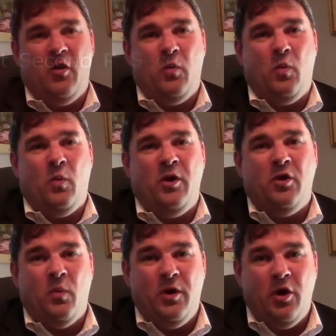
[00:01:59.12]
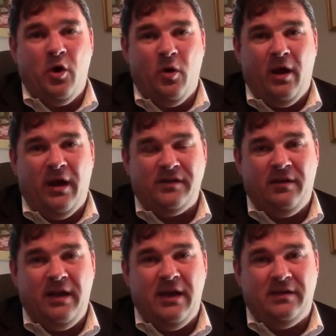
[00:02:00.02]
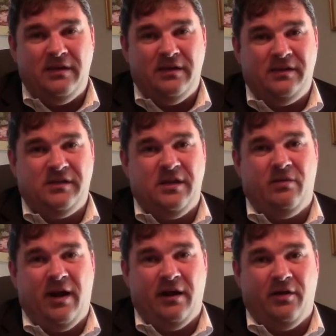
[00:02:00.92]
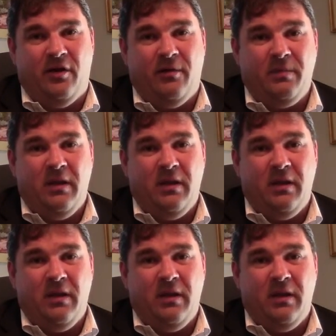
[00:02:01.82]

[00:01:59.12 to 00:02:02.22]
When you're escalating it to the assistant director,